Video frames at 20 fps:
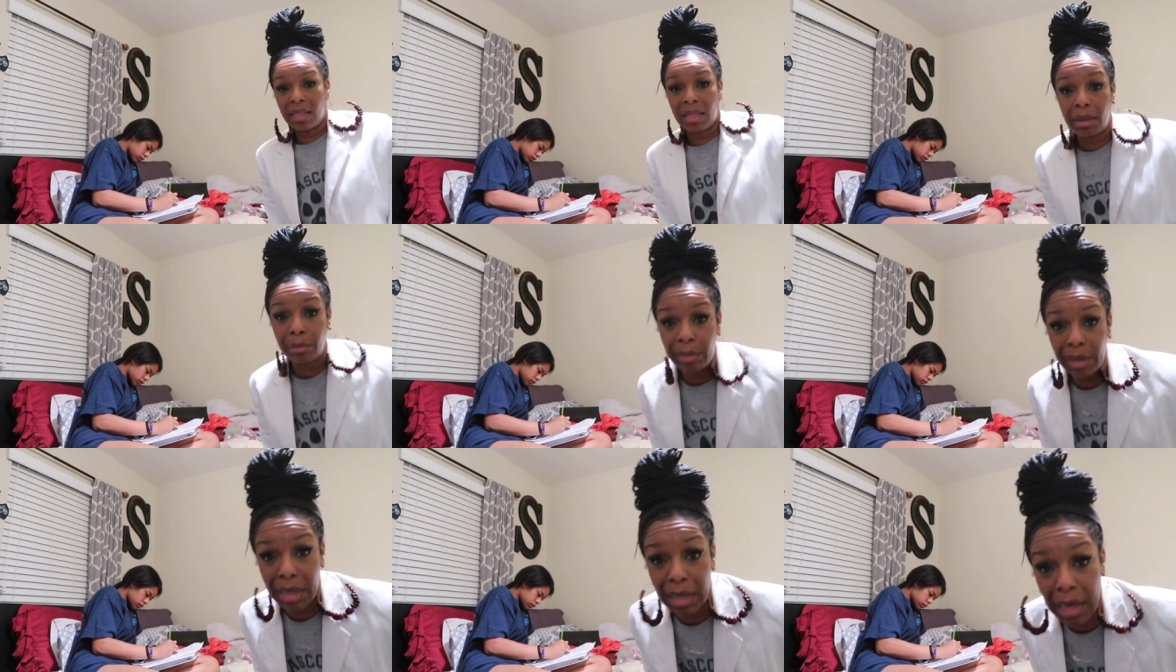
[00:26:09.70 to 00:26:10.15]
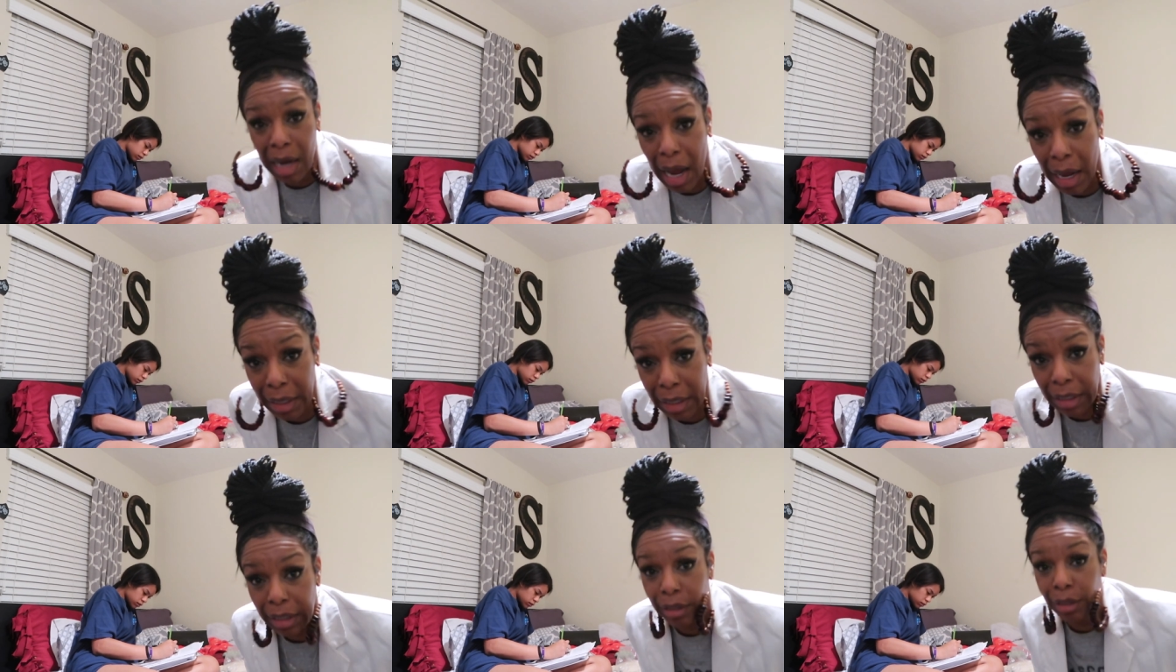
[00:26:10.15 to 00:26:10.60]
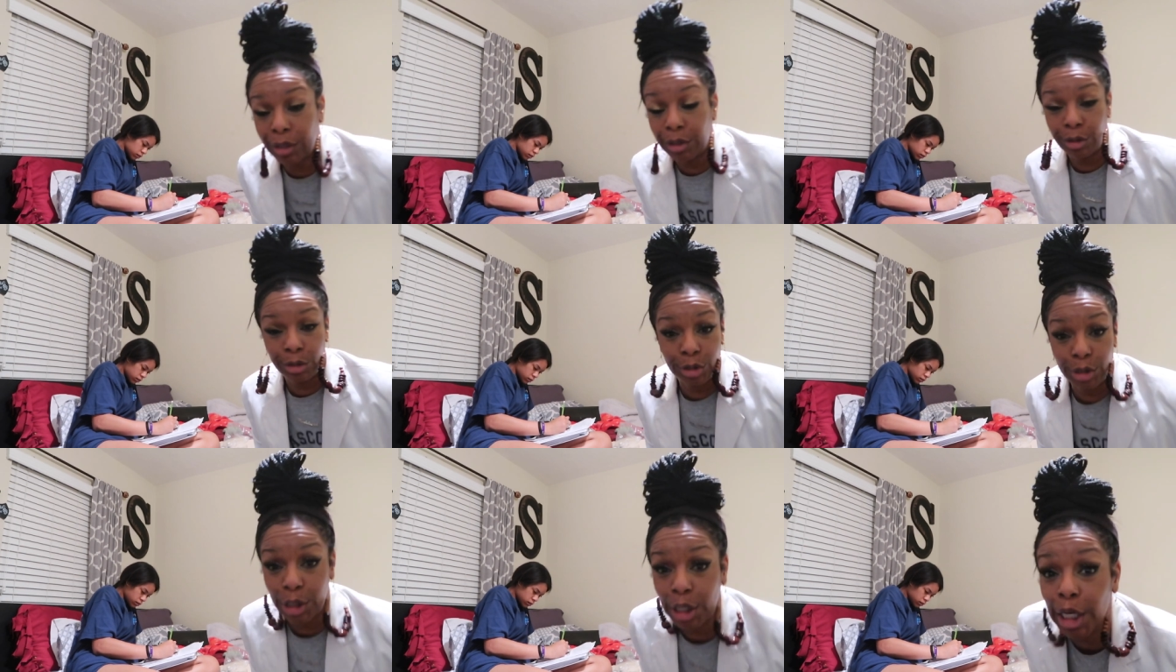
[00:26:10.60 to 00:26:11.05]
let me get out of here.
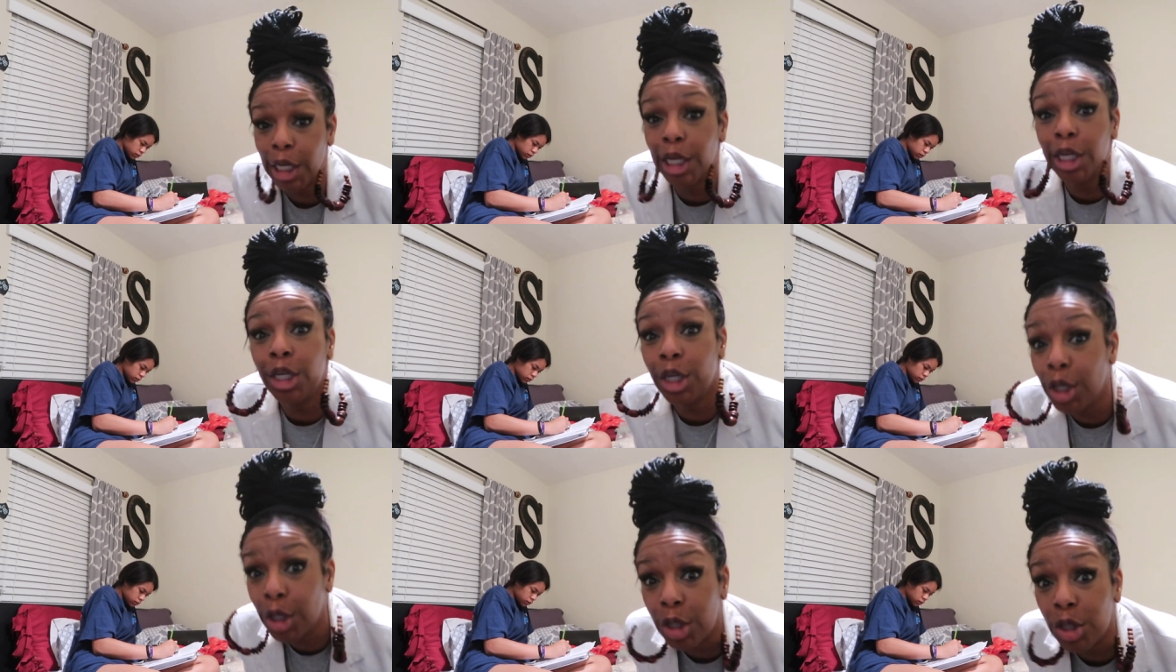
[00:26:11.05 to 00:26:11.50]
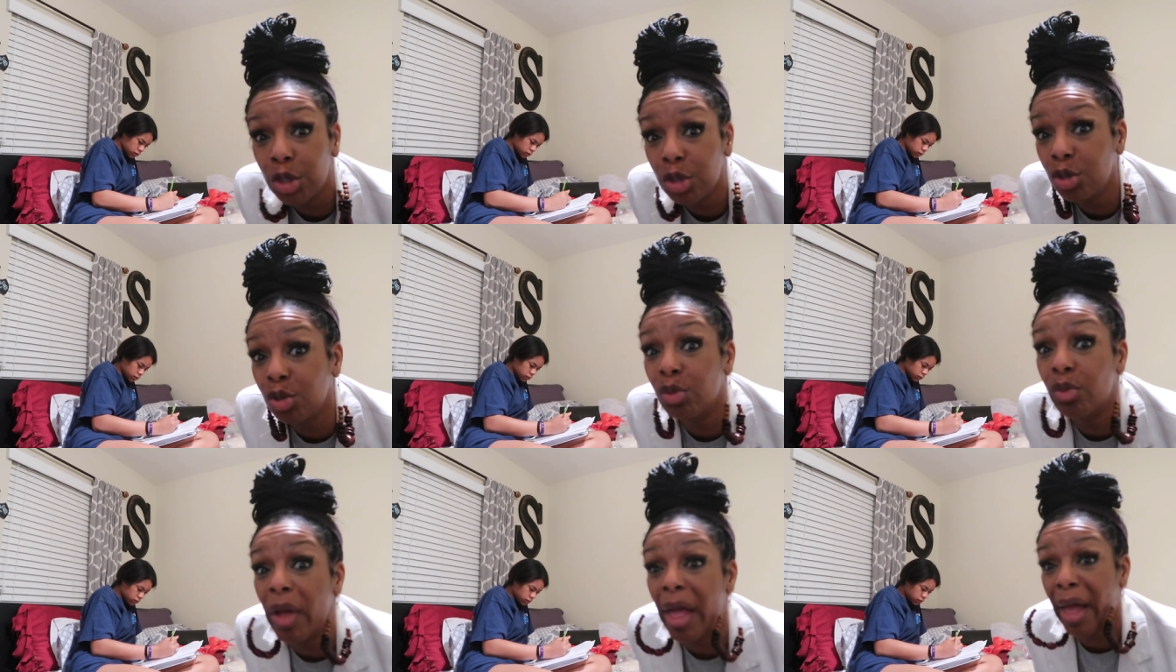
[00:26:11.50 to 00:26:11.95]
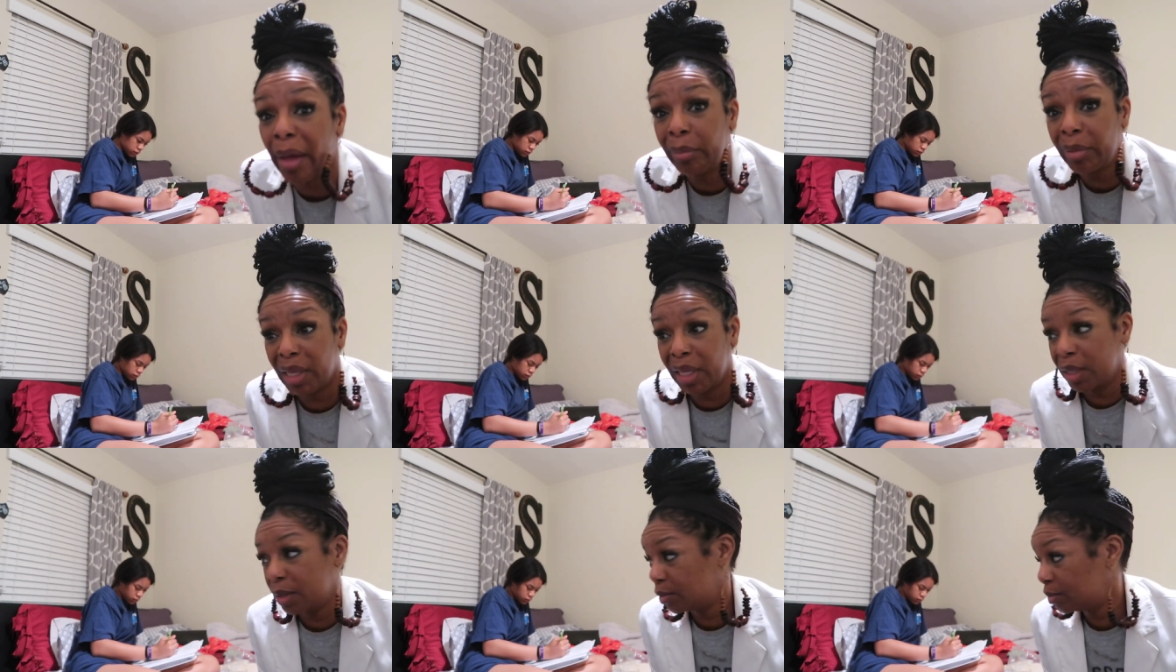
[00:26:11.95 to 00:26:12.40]
She ain't looking too
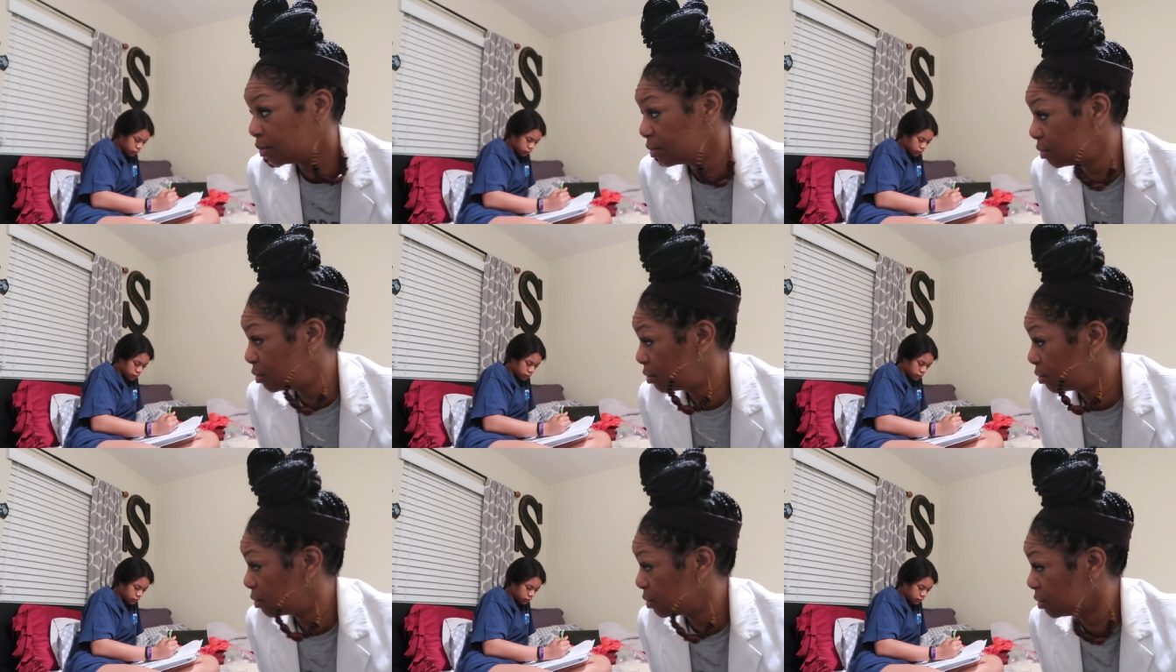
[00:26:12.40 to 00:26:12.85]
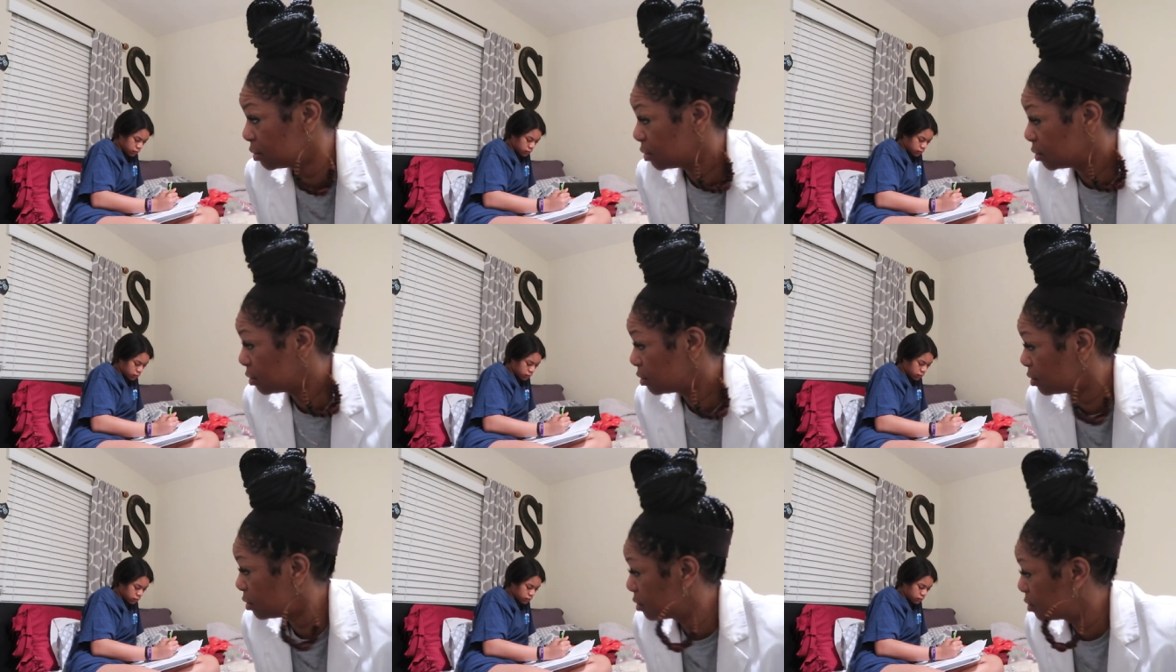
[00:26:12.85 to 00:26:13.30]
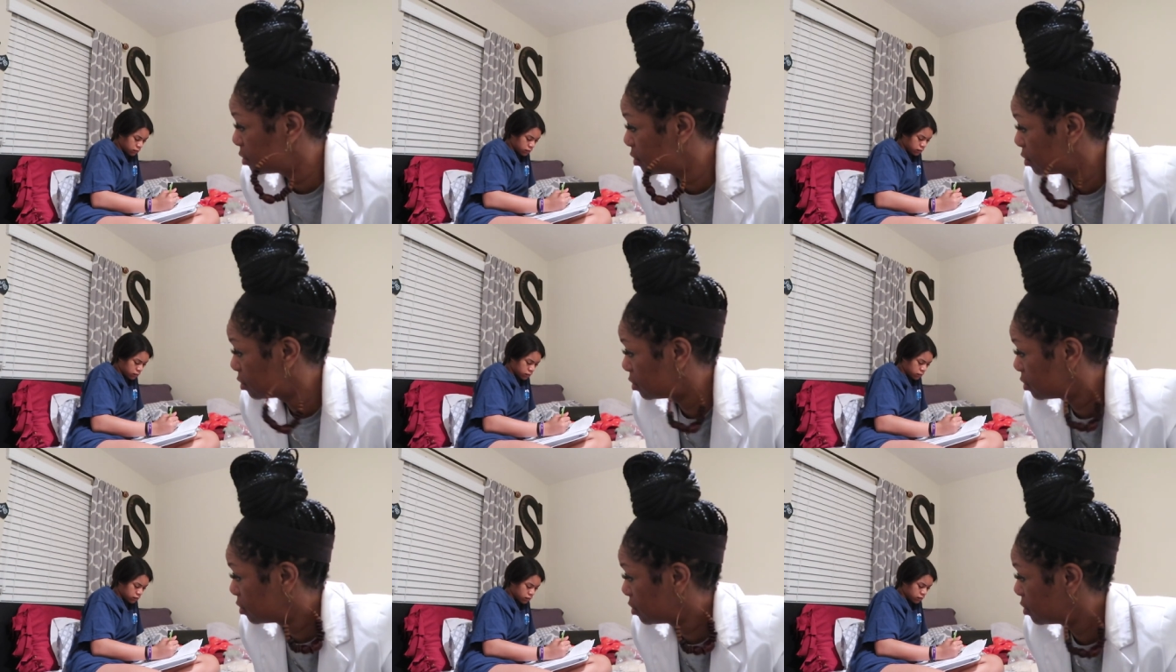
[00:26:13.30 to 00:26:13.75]

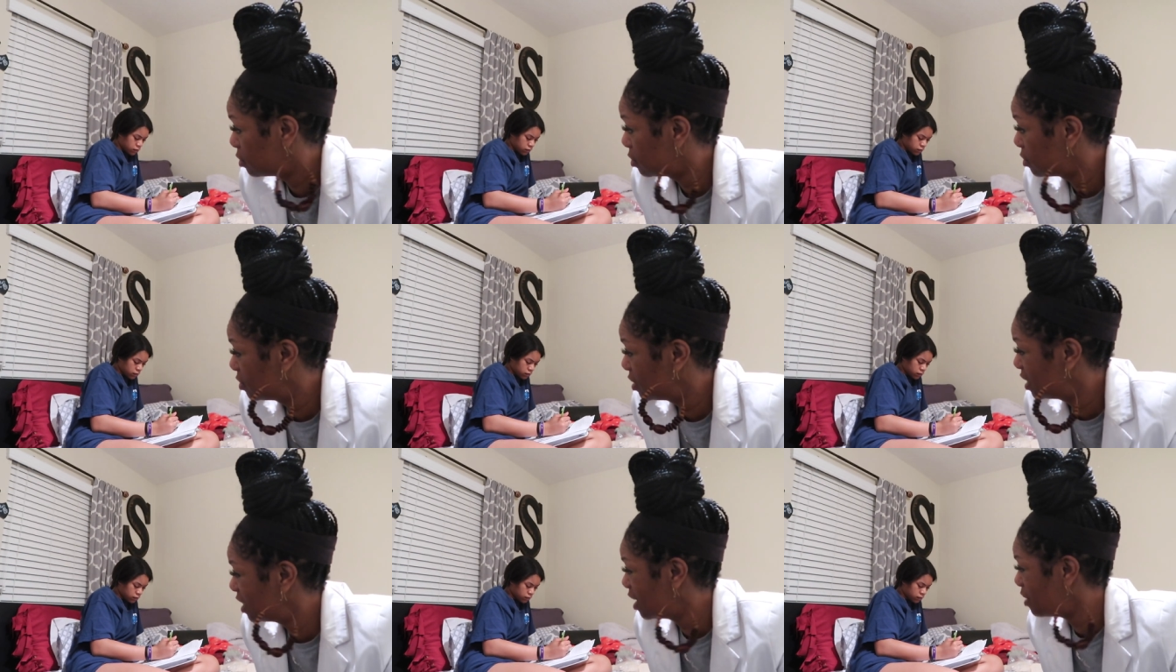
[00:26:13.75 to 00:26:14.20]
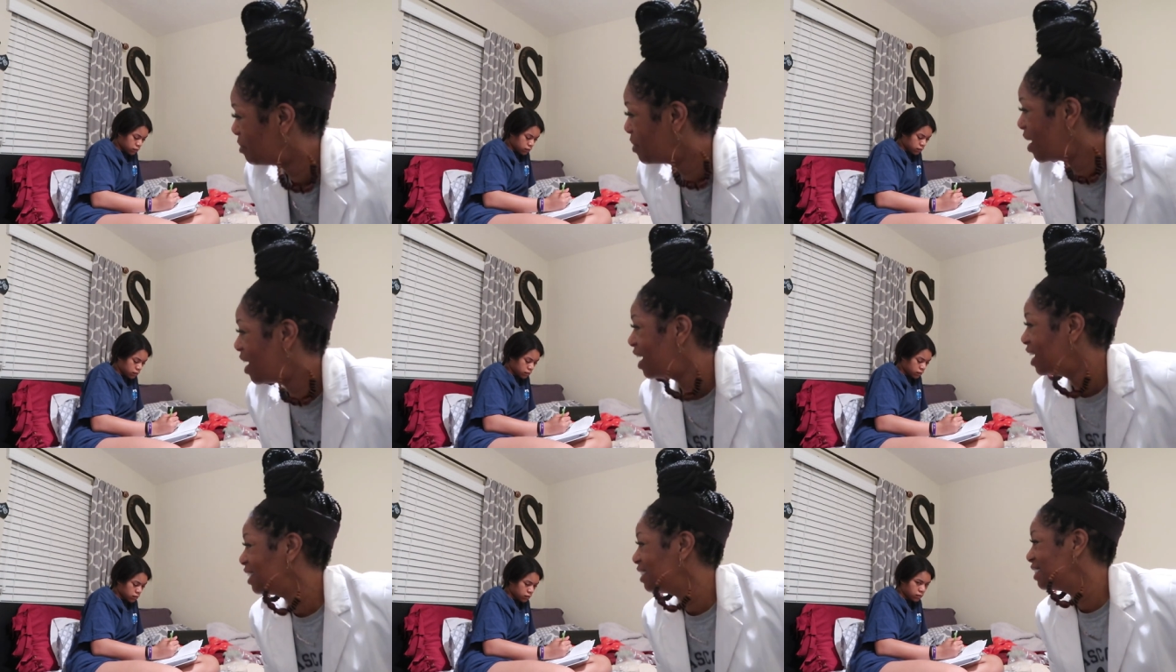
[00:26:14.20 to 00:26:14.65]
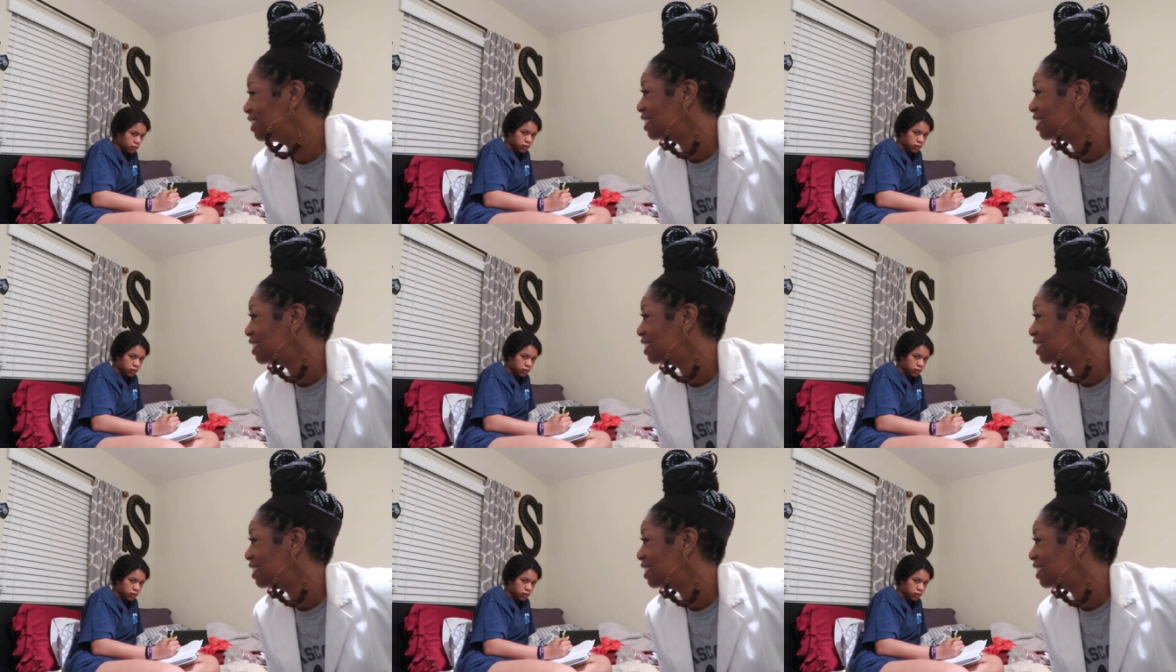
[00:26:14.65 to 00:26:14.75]
happy. Say bye,